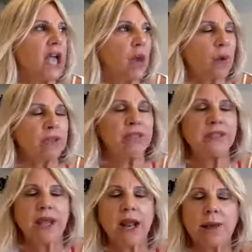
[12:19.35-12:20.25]
And one
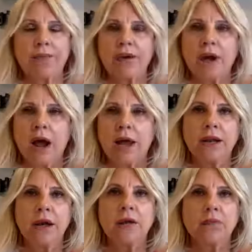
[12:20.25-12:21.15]
thing that I pride
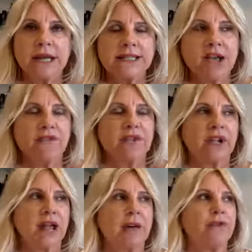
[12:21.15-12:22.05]
myself at
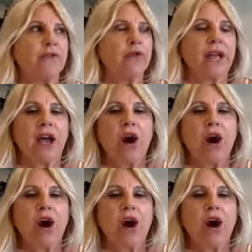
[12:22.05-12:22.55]
Glamifornia,